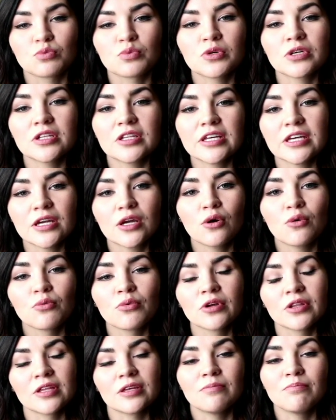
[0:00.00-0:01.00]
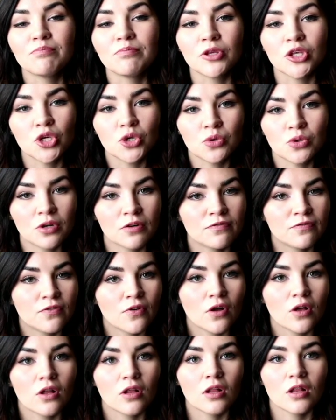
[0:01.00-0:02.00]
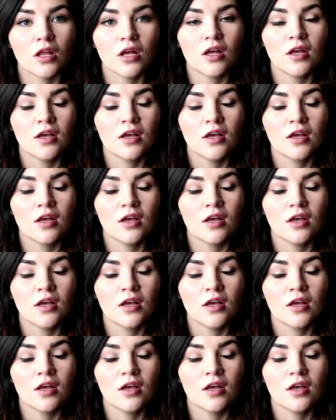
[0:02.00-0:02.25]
really, really beautiful,